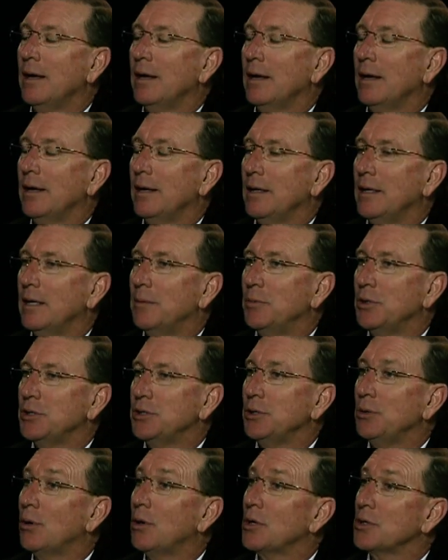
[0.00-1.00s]
Uh, and number
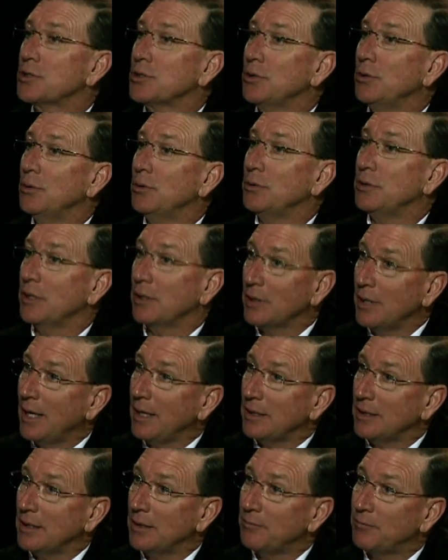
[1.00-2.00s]
two, also to
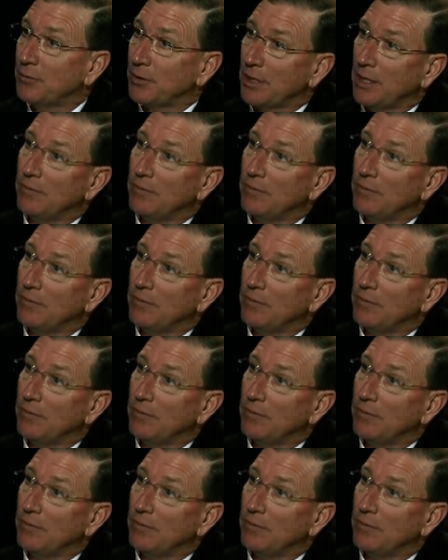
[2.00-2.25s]
thank them for